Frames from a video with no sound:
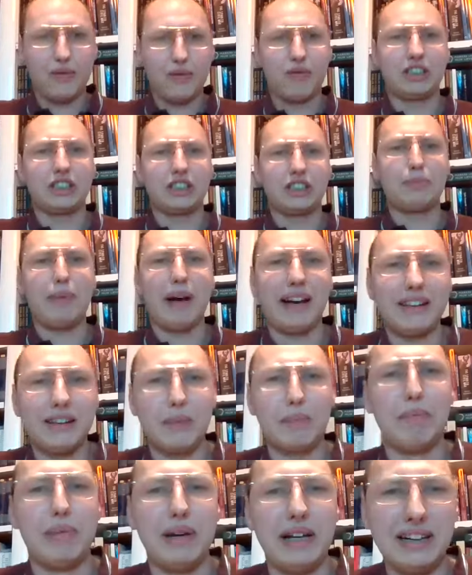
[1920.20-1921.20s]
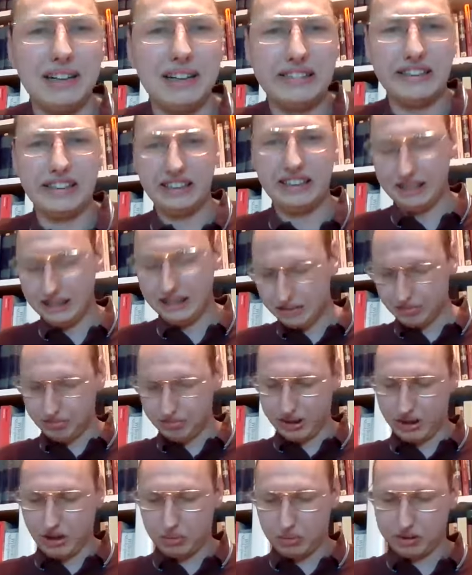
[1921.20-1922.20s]
respectability
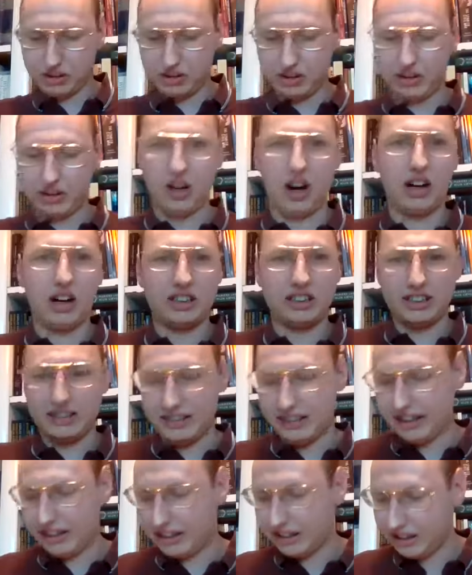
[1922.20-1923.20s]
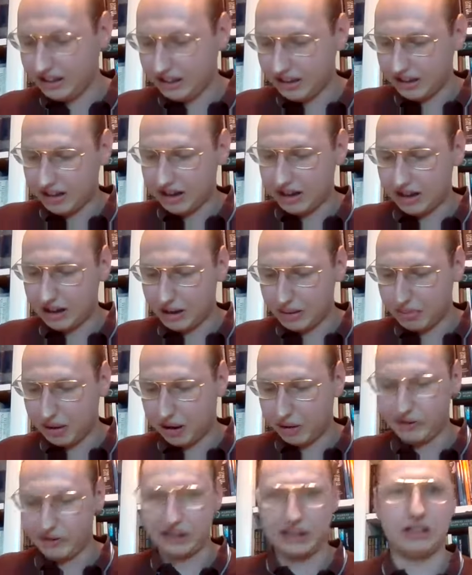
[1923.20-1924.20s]
becomes the yardstick
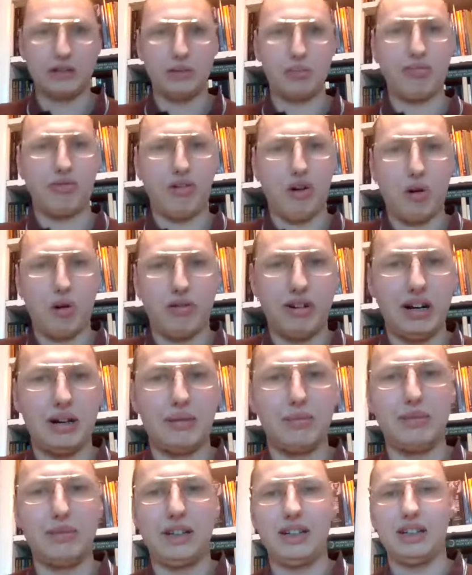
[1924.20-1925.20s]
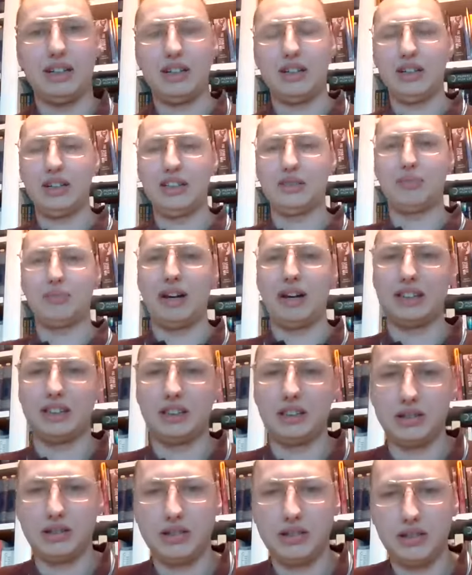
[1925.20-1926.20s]
by which the program is
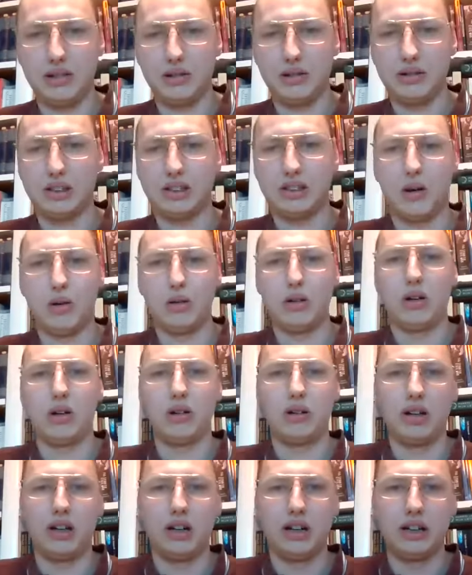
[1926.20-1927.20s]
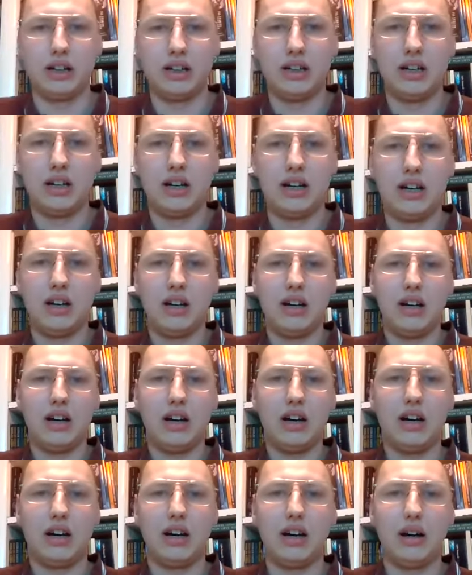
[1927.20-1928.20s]
measured. So it's no longer,
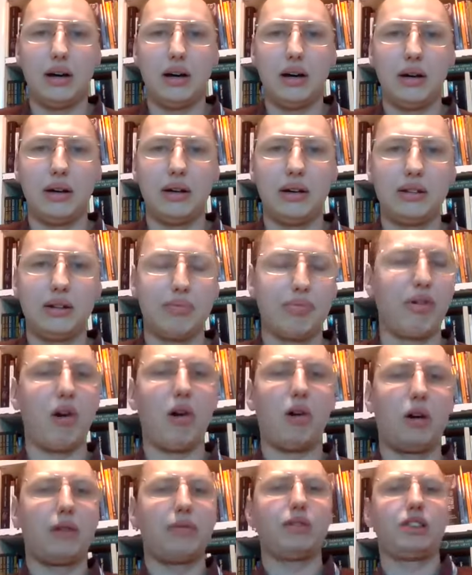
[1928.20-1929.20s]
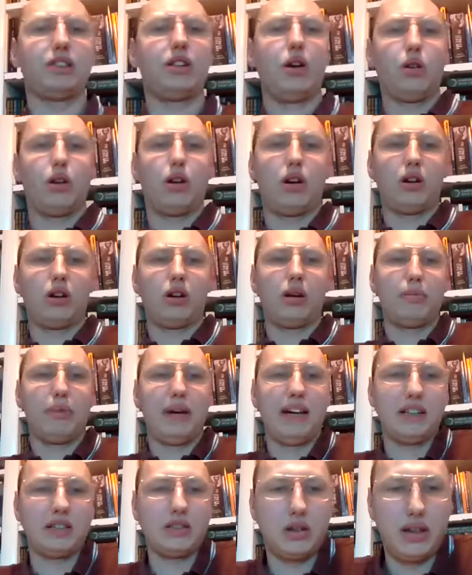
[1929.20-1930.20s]
the program is no longer
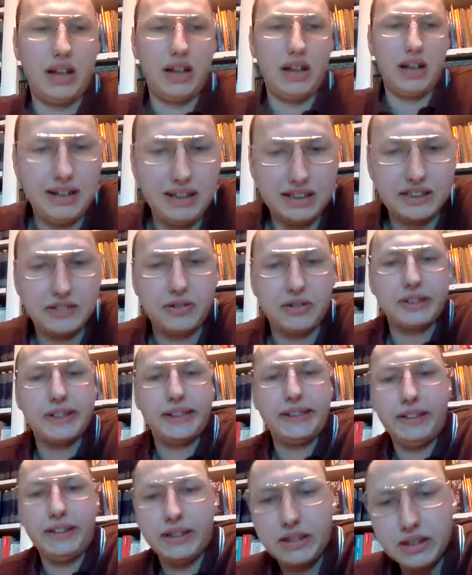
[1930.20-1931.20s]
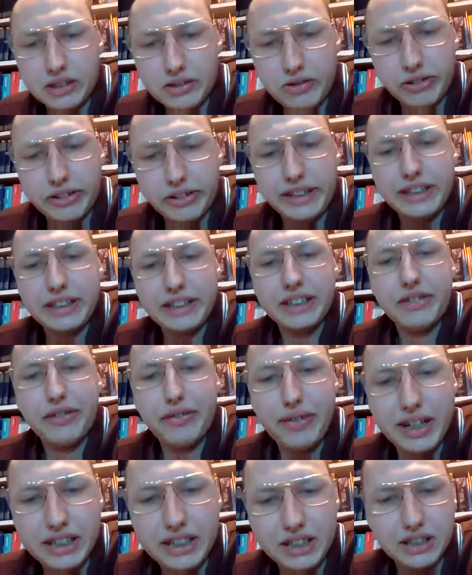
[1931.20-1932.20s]
based on any strategic
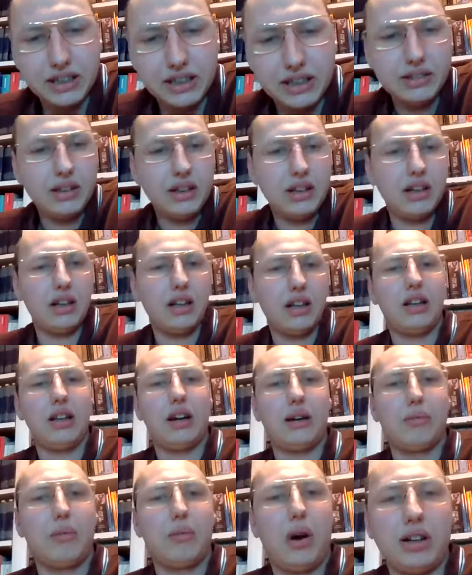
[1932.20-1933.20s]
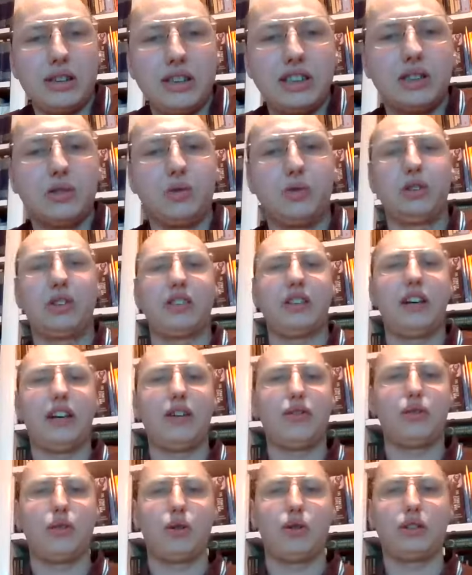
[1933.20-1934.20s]
vision, like Marxists would say.
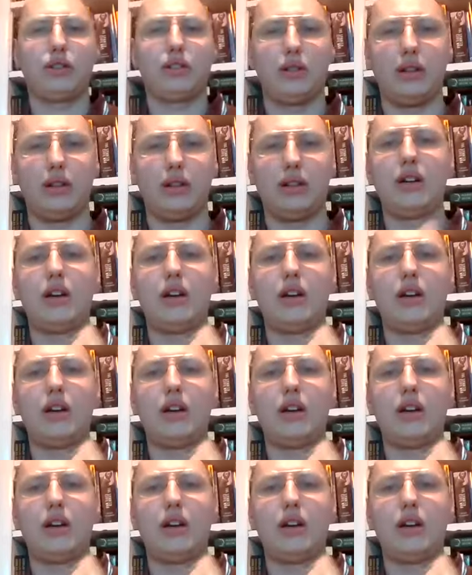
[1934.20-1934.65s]
Of course, the